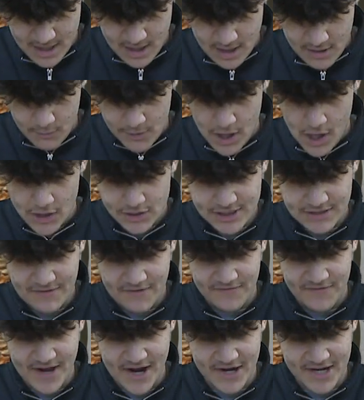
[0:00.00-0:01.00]
We also have
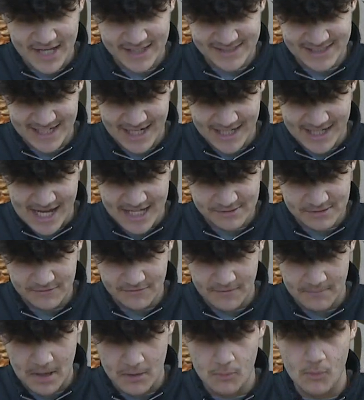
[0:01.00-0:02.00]
a very exciting announcement
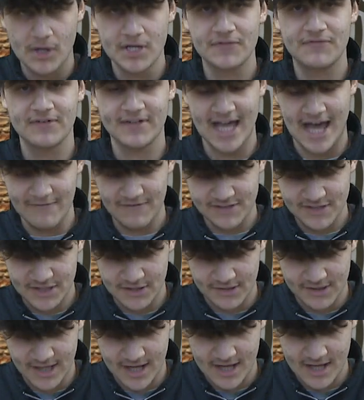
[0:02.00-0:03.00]
from our wonderful
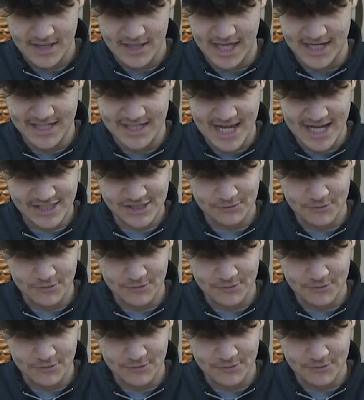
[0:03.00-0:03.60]
cafeteria that next